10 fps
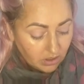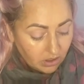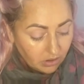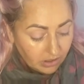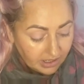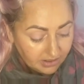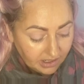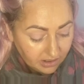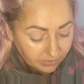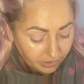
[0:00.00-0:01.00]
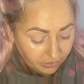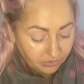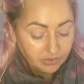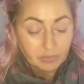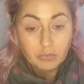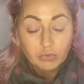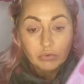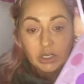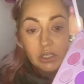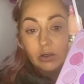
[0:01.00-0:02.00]
All right, now we're going to use some
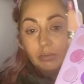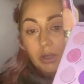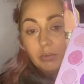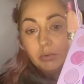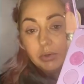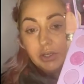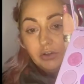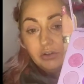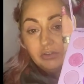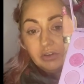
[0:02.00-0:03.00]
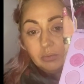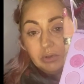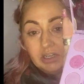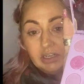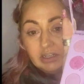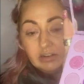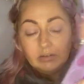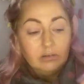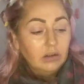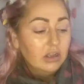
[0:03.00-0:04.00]
real purple. We're going to use this one here,
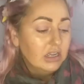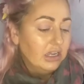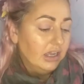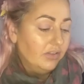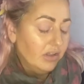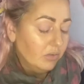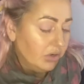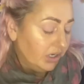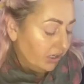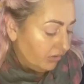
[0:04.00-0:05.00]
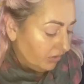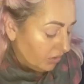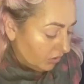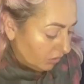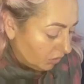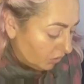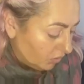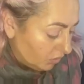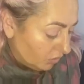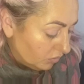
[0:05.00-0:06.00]
and that one is
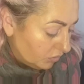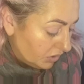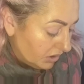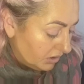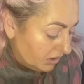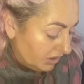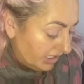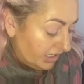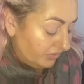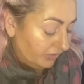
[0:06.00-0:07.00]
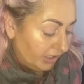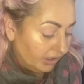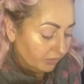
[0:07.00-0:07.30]
called Iffy.